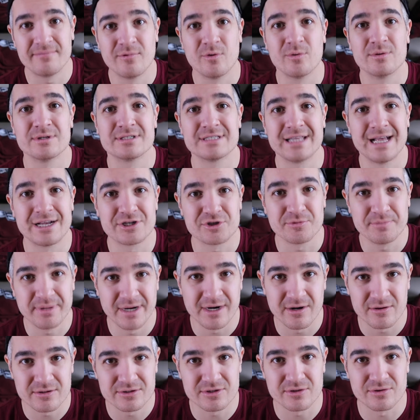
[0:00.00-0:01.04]
forward slash
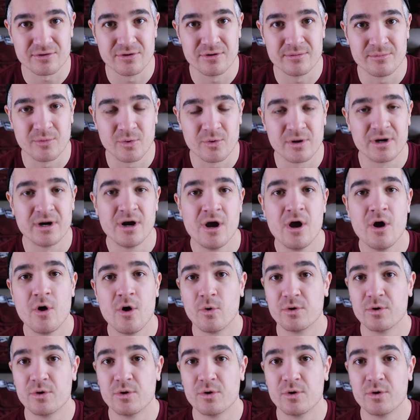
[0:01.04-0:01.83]
apparel to learn more,